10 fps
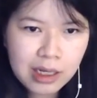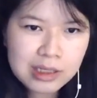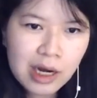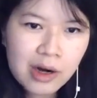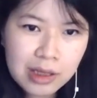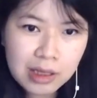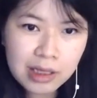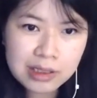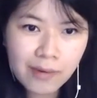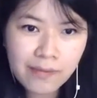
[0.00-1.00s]
is there anything
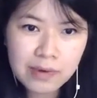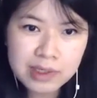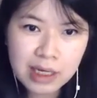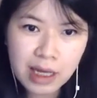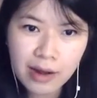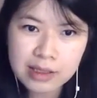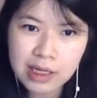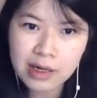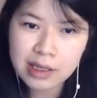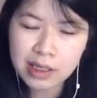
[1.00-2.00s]
that's confusing? Eh, is
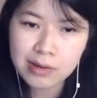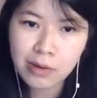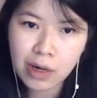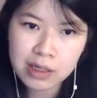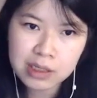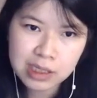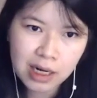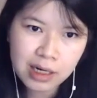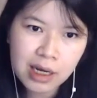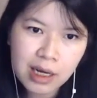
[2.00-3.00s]
there anything you don't
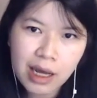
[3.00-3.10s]
understand?